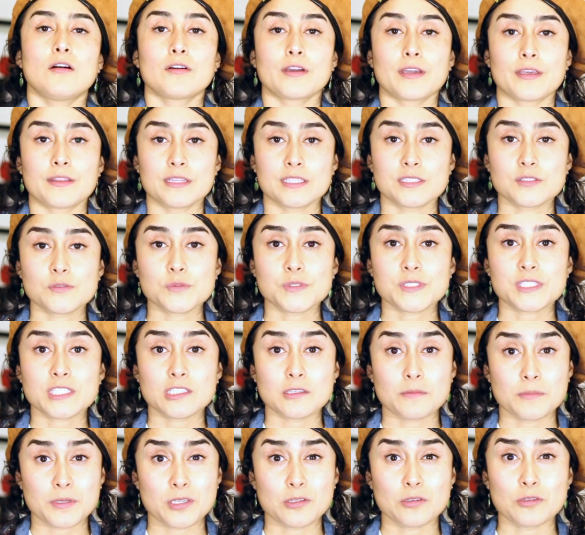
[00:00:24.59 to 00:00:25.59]
Okay, this one's
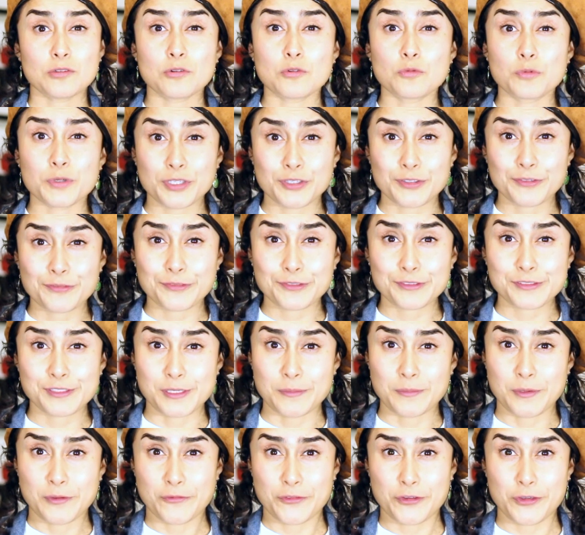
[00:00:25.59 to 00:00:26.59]
going to be a little weird for
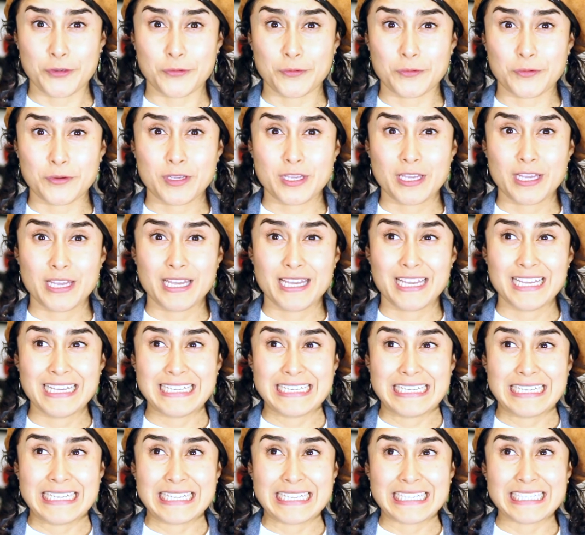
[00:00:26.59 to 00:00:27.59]
some of you,
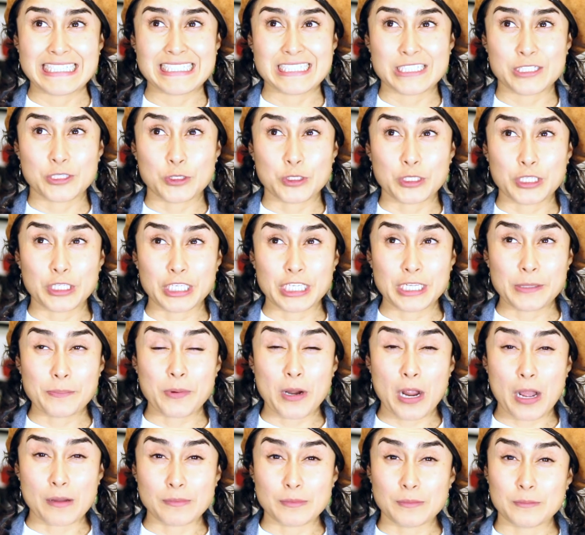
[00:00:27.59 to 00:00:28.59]
because you're going to
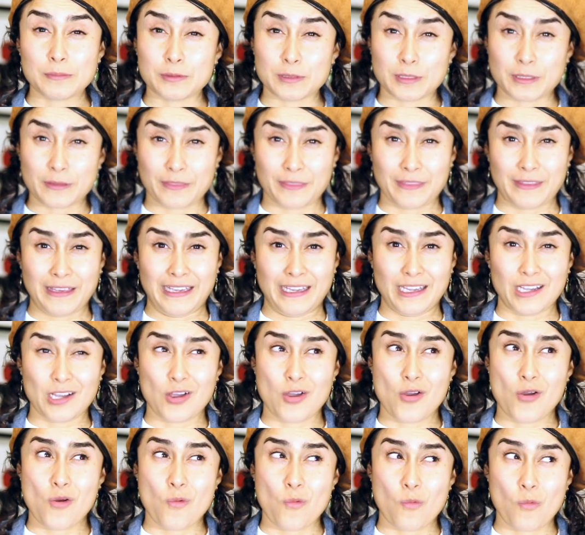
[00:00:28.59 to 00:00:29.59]
probably think,
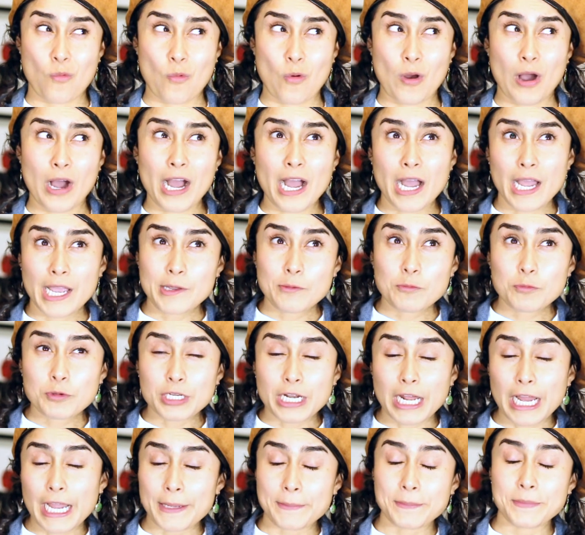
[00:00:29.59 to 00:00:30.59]
why
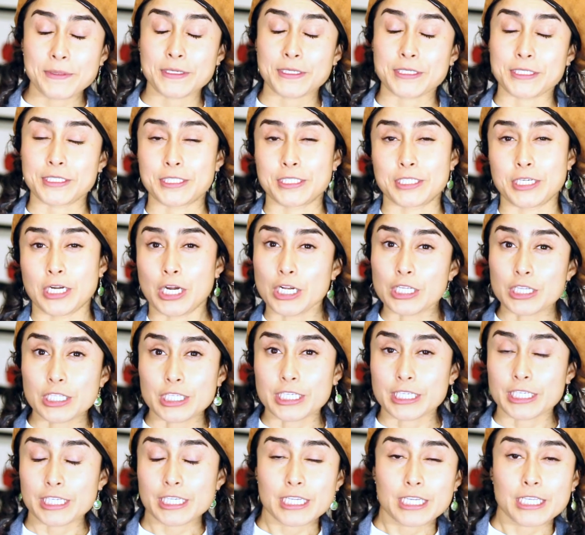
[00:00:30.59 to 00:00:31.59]
would I put
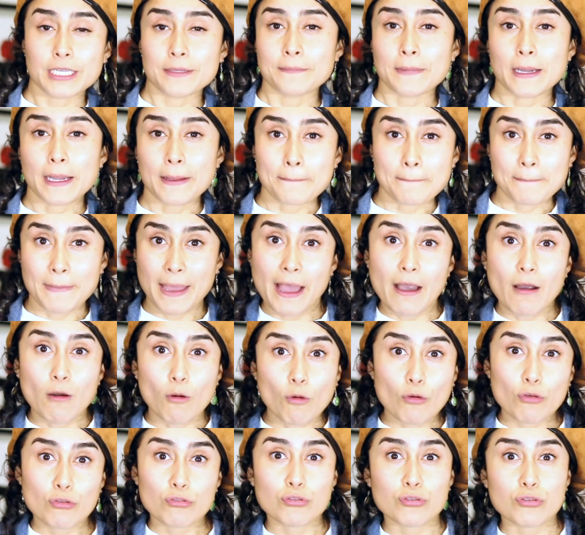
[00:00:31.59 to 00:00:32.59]
garlic in my
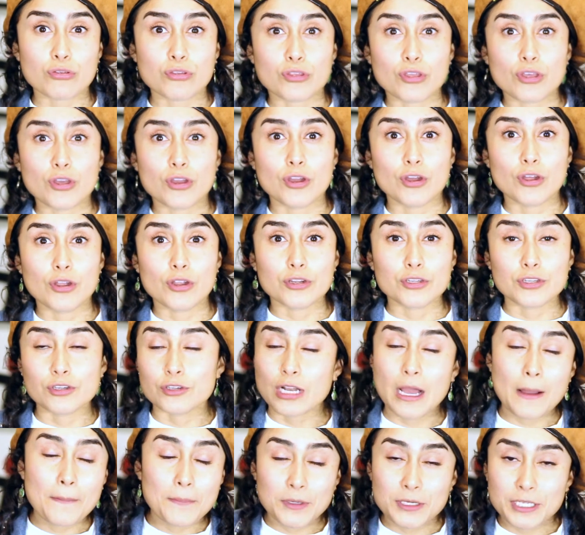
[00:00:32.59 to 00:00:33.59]
mouth?
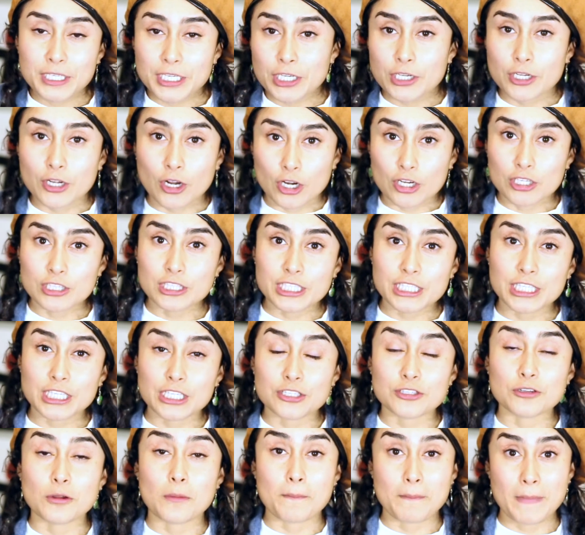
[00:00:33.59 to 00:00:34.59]
You're not putting garlic
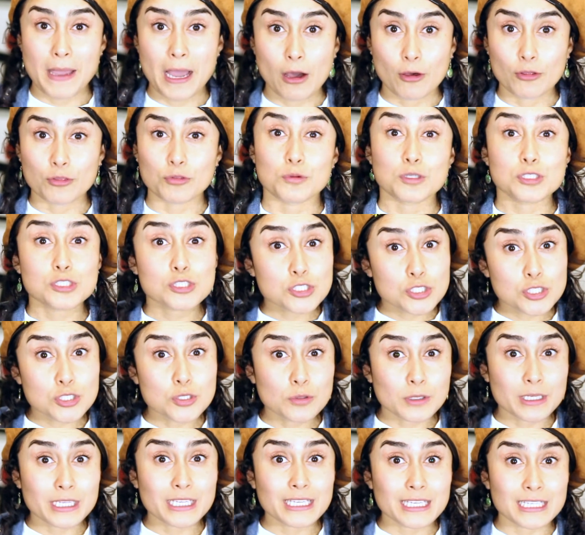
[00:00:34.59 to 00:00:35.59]
in your mouth. What you're
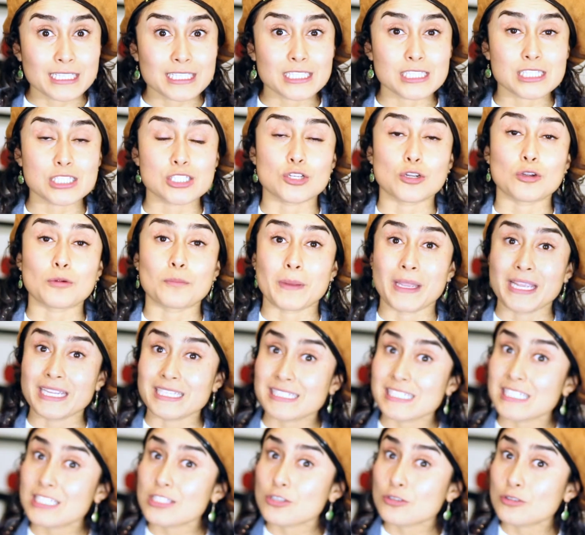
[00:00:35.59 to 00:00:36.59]
doing is you're
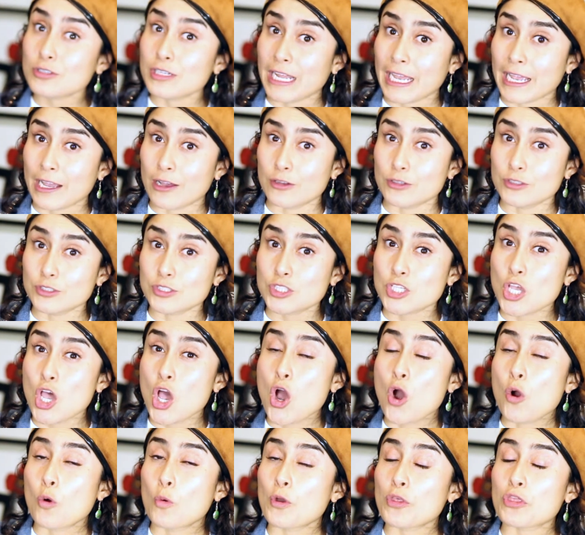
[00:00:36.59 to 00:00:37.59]
painting your nails
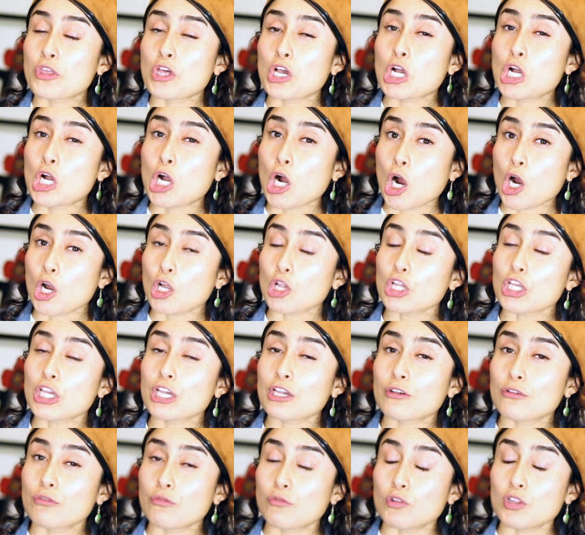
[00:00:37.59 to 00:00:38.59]
with a
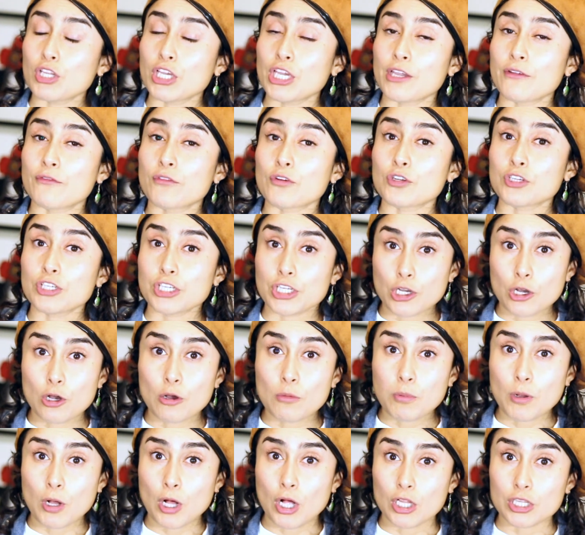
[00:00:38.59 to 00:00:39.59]
garlic flavored
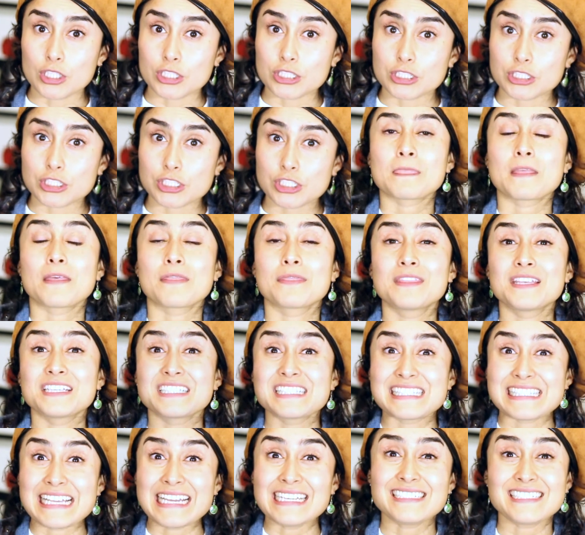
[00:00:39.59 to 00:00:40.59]
nail polish. The
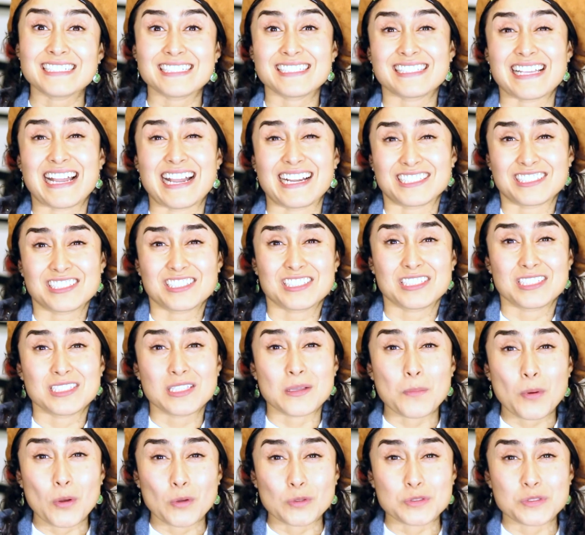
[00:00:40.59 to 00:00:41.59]
scent is actually
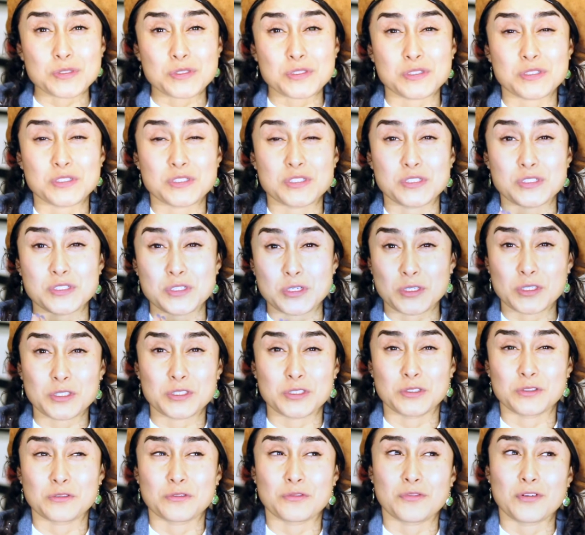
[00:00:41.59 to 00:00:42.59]
supposed to deter
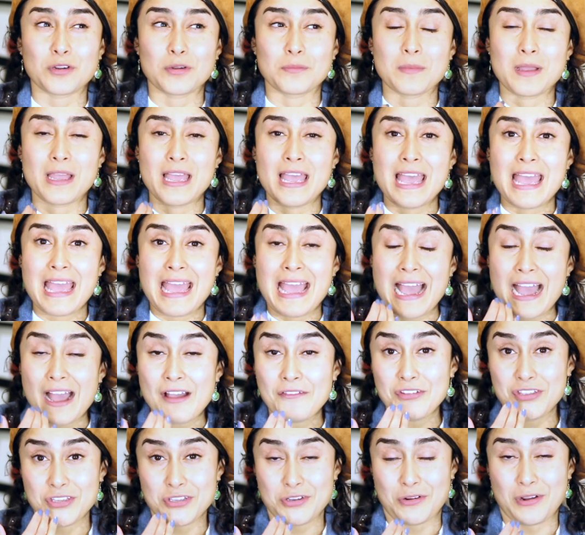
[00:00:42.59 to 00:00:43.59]
you from
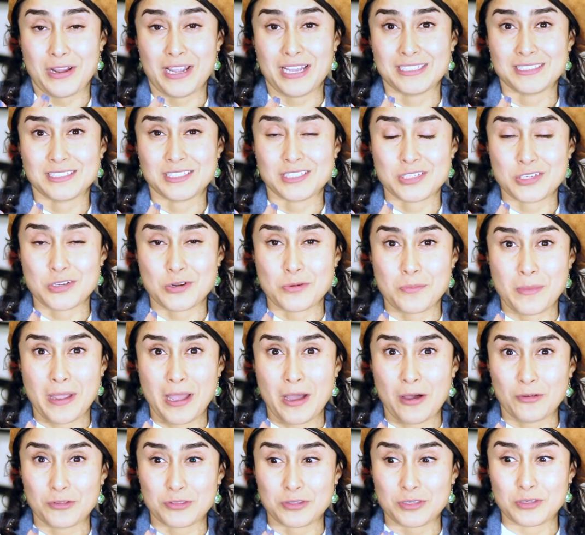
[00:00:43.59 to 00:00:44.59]
having your hands in your
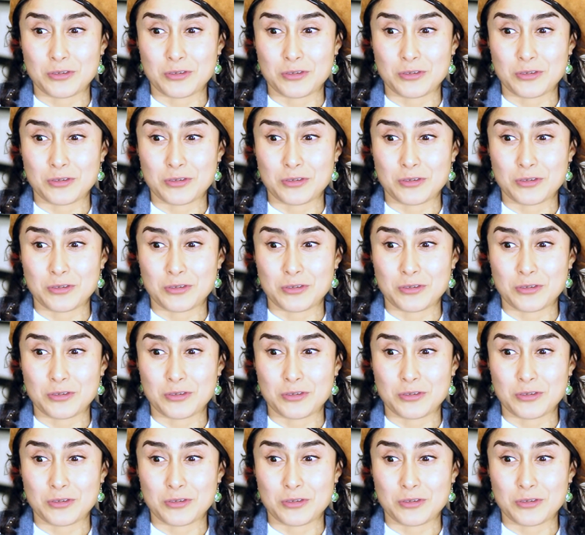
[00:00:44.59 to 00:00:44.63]
mouth.